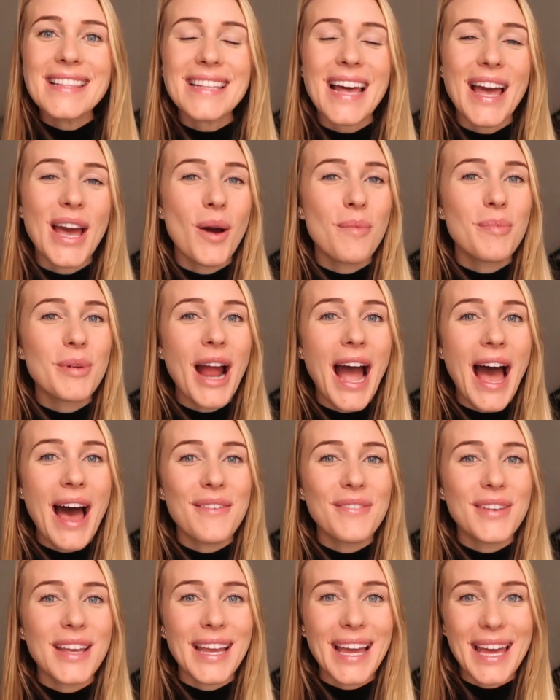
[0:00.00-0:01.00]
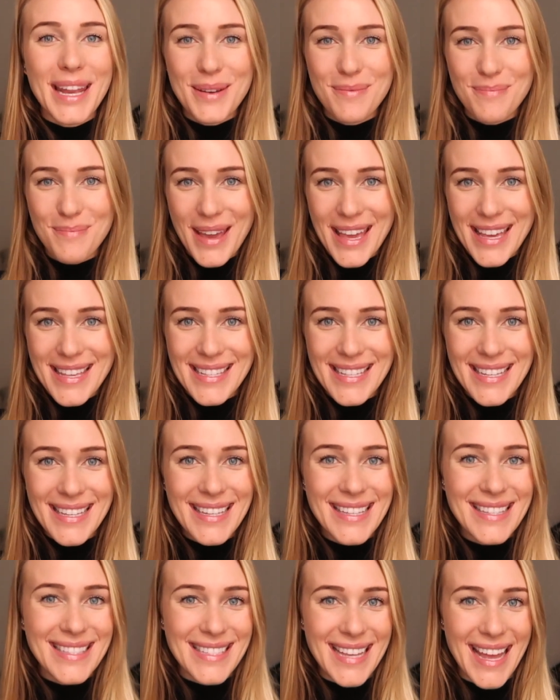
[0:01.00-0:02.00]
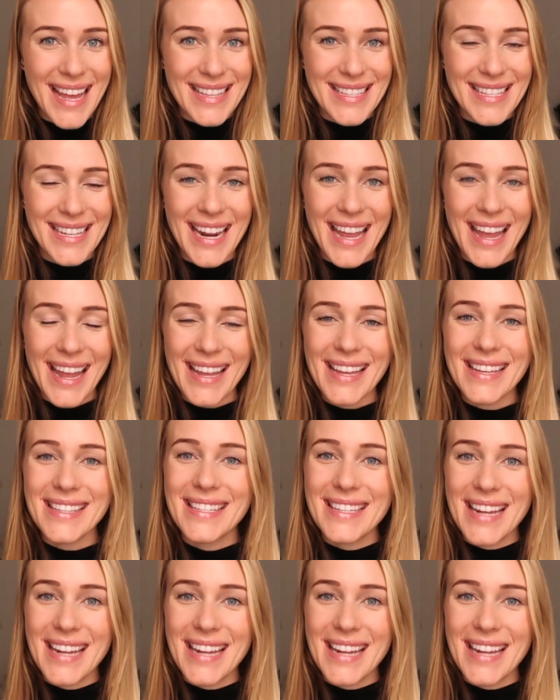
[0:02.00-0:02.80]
friends, I hope you're having an amazing day today.